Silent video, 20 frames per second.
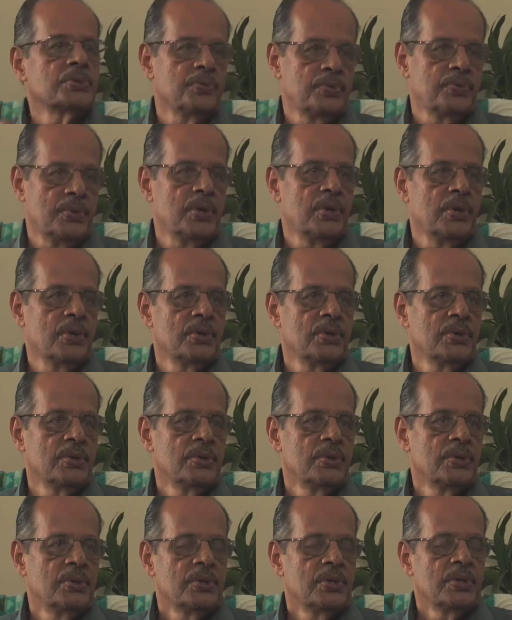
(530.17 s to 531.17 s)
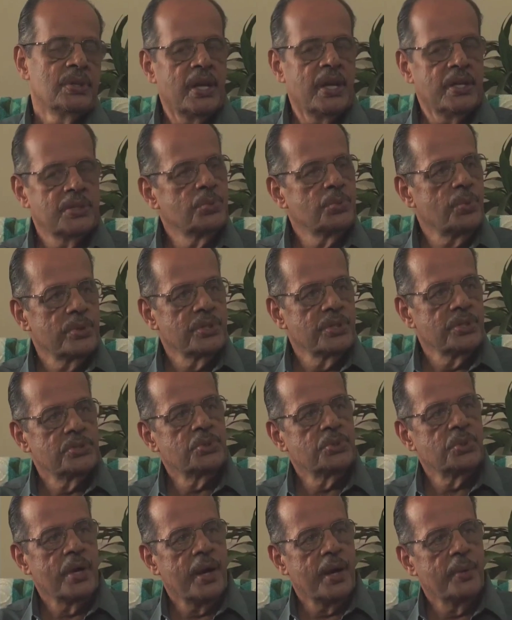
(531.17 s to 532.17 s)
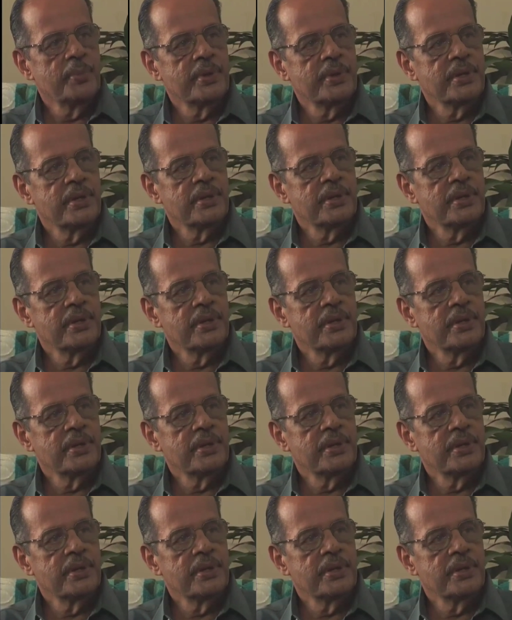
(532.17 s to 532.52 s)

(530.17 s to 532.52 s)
of law. That's what is to happen.